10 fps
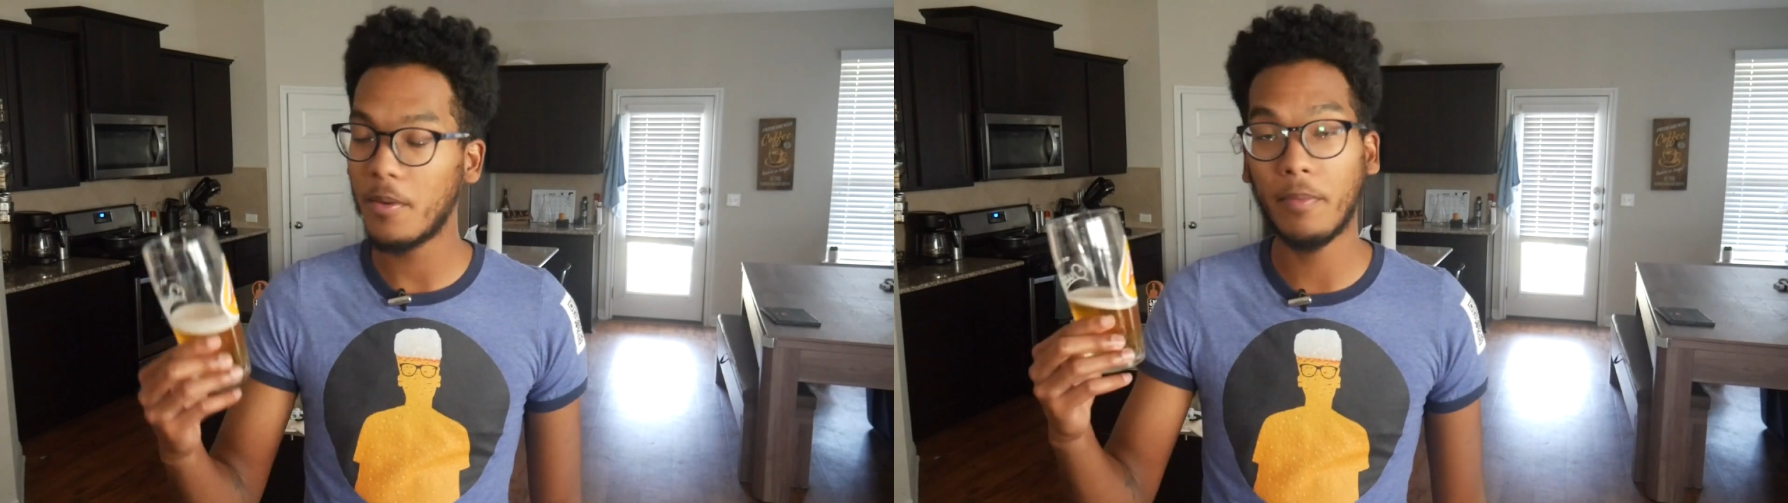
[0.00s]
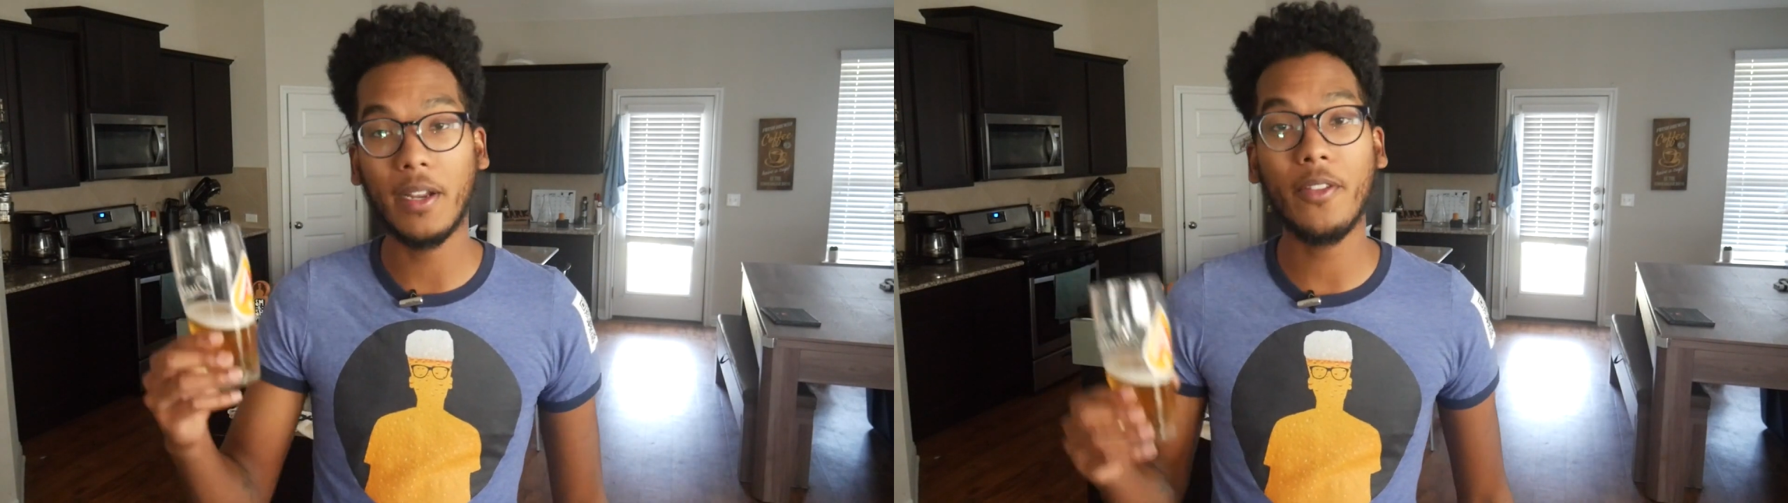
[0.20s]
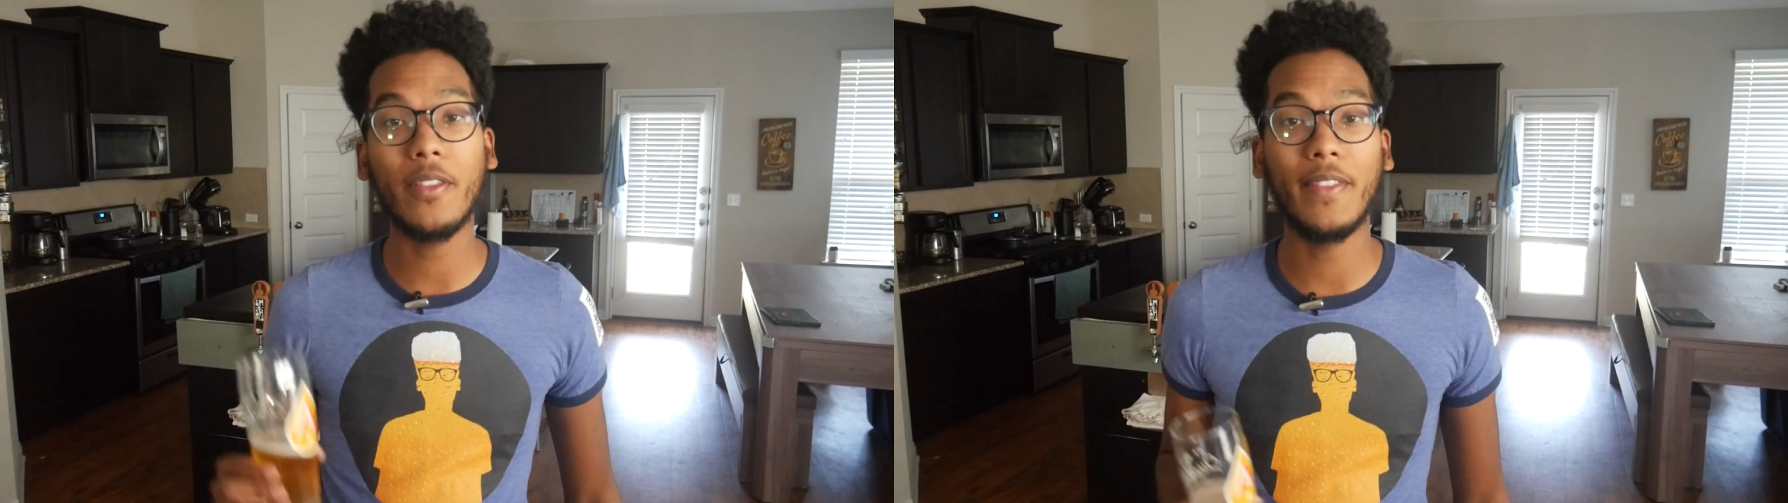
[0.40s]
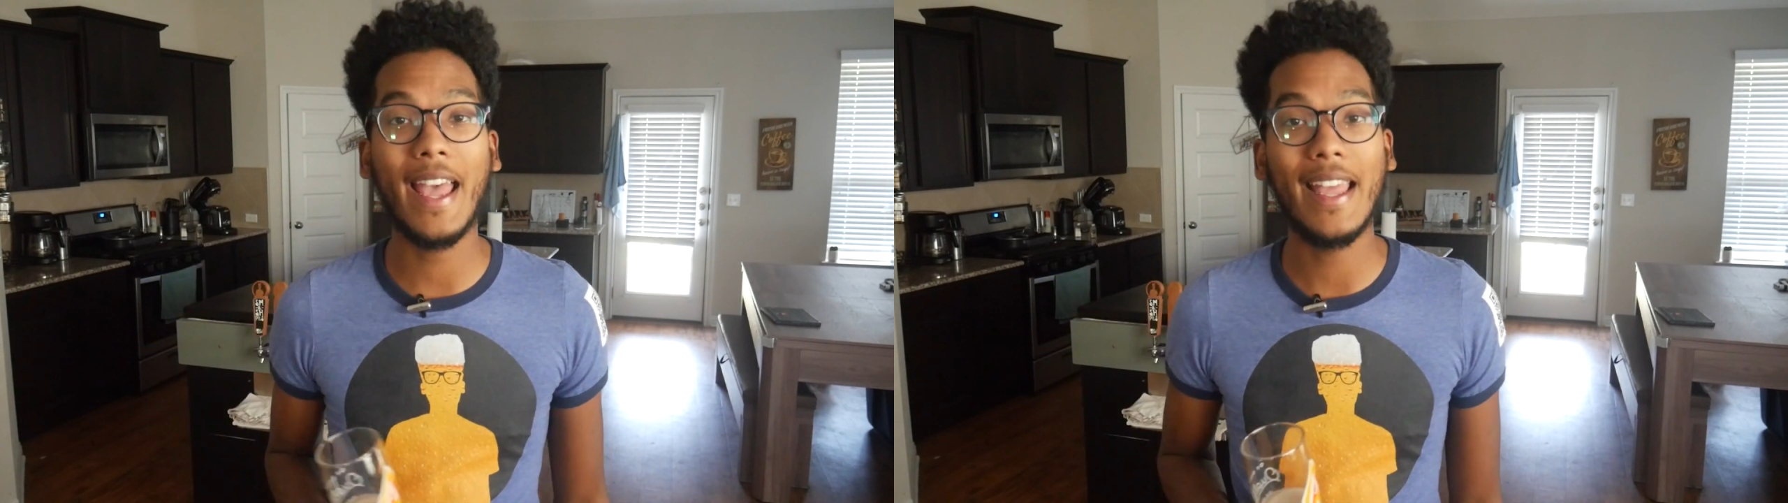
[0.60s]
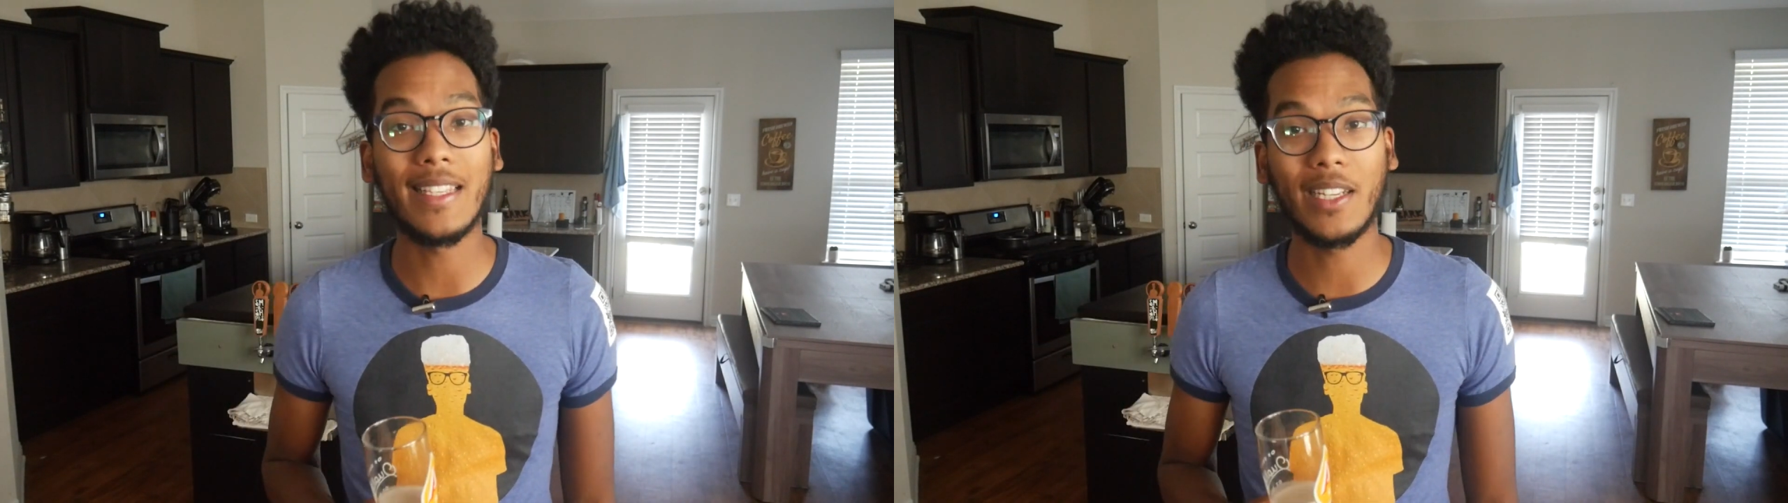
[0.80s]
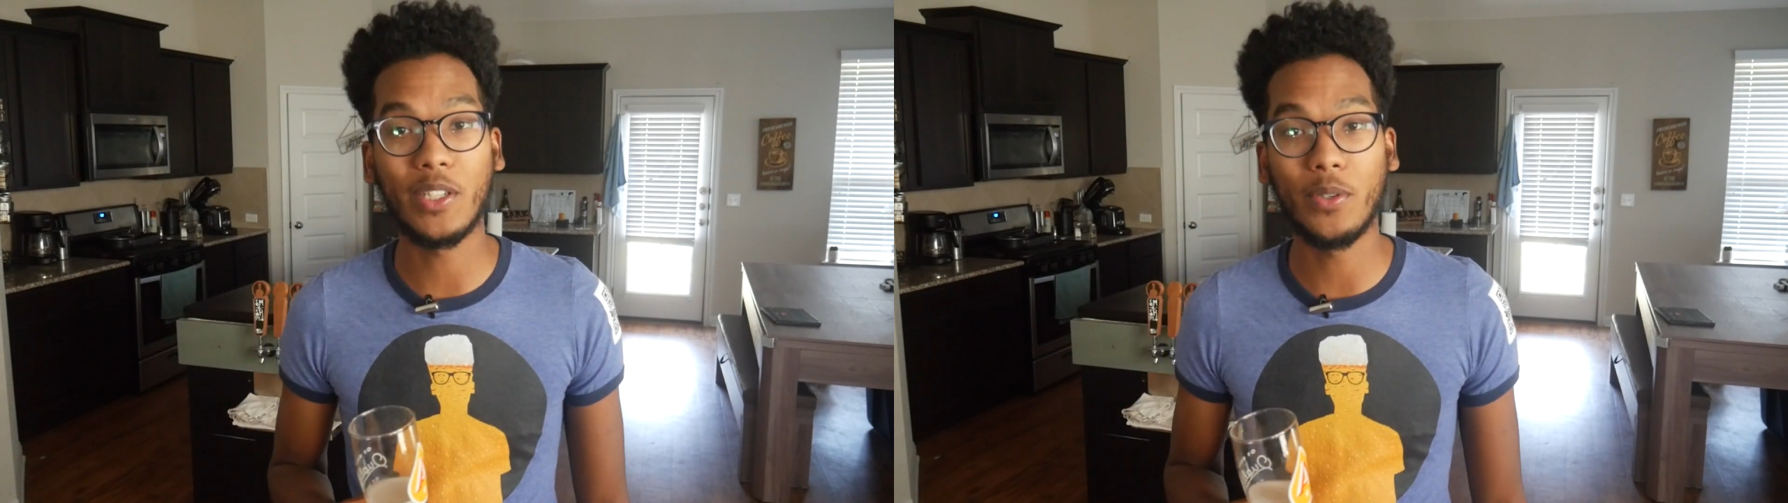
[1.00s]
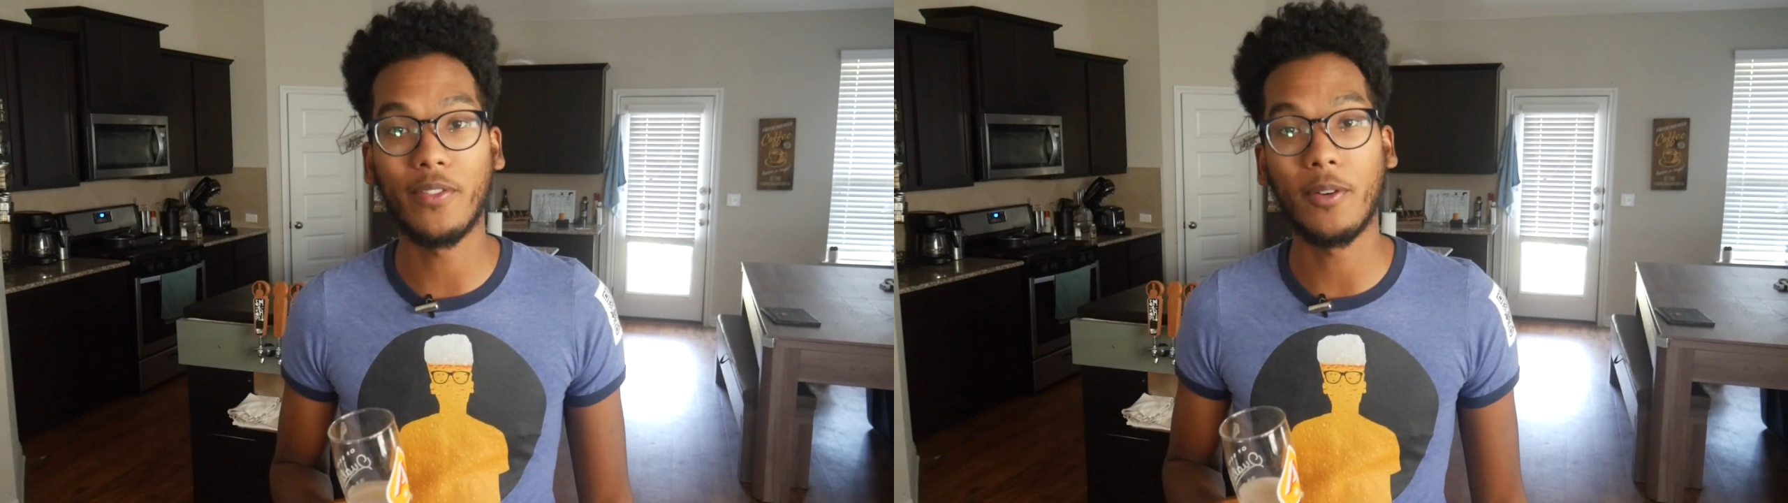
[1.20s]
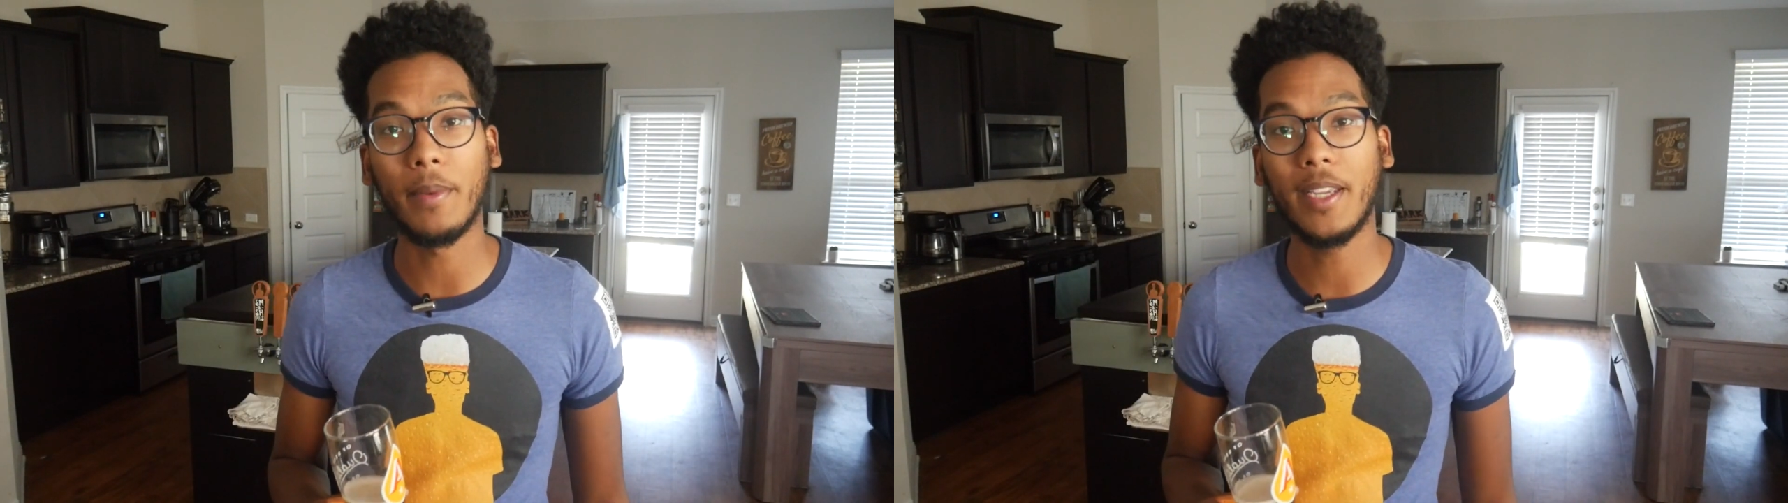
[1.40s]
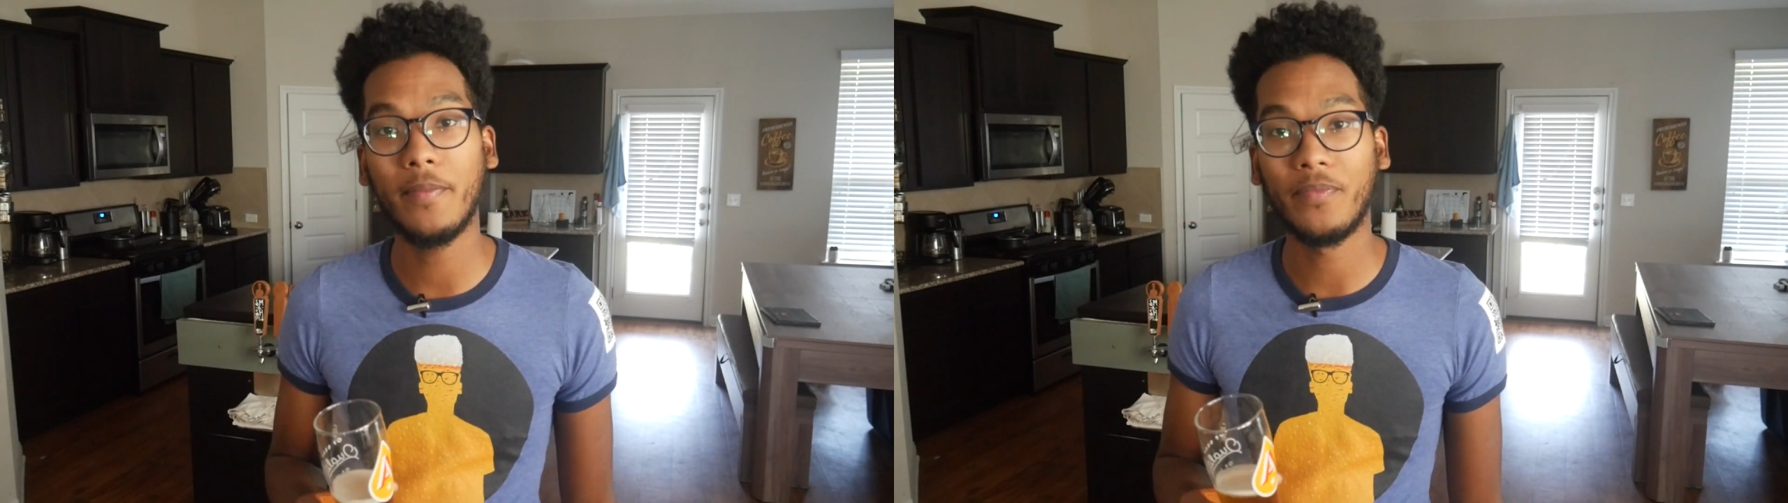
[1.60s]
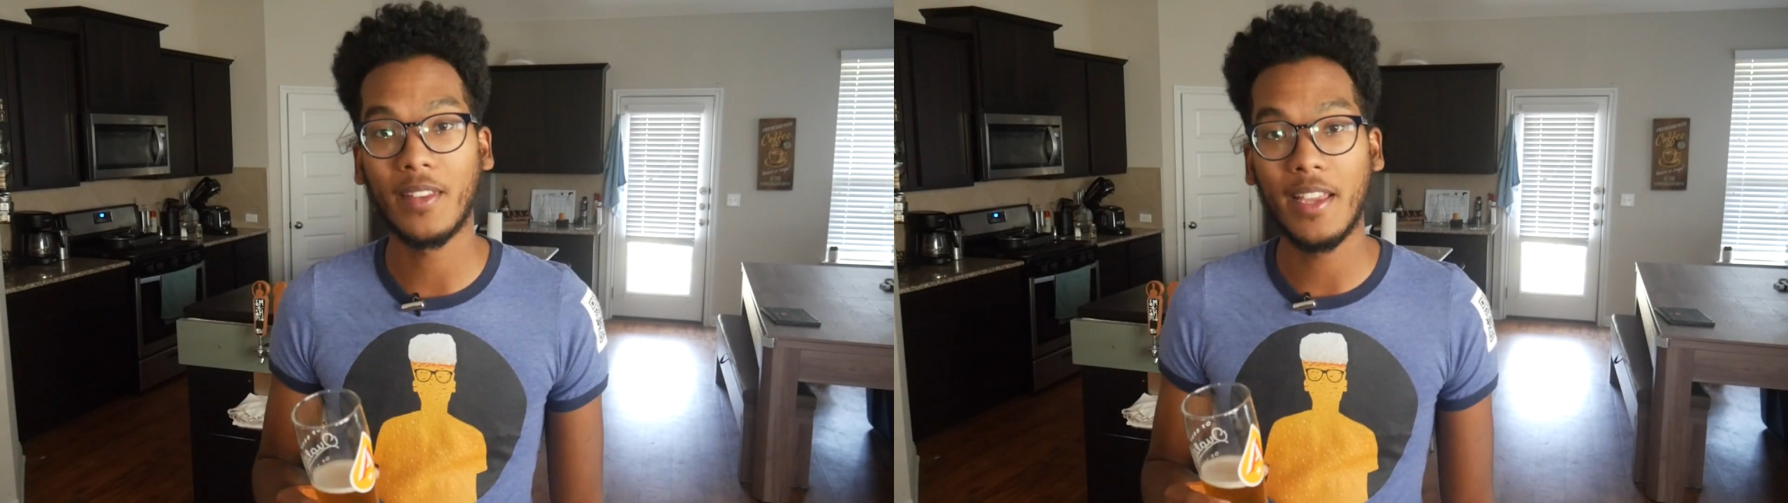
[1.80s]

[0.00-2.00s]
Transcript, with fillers: But other than that, that's gonna do it for me.